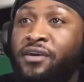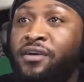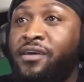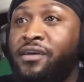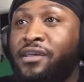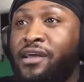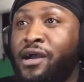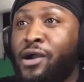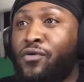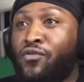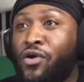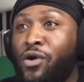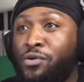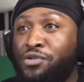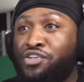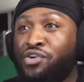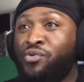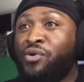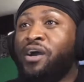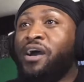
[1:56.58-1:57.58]
Hell wrong with
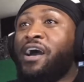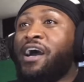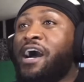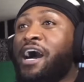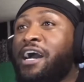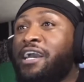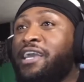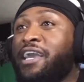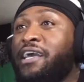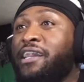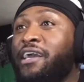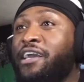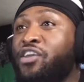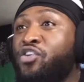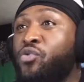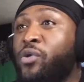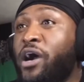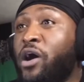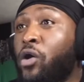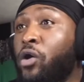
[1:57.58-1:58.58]
you? I can't, nigga. You
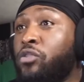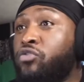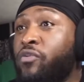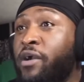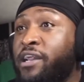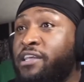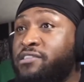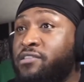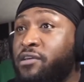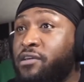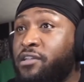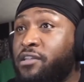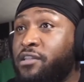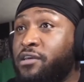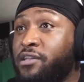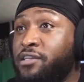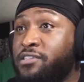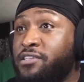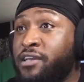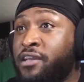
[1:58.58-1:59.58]
got arthritis. Look at look at
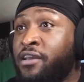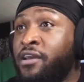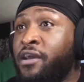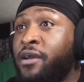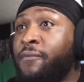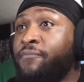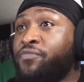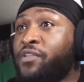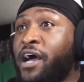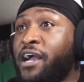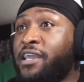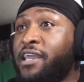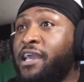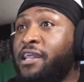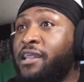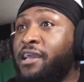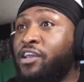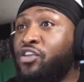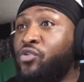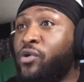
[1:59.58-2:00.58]
this nigga. I can't,
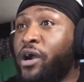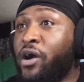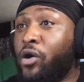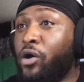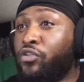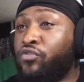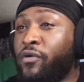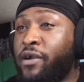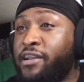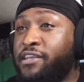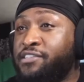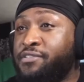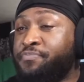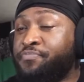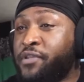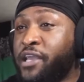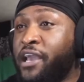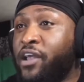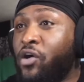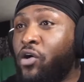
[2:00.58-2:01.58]
nigga. You got arthritis
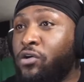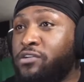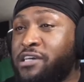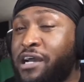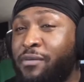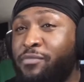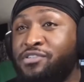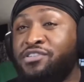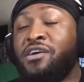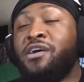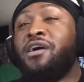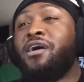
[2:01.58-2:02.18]
and Alzheimer's.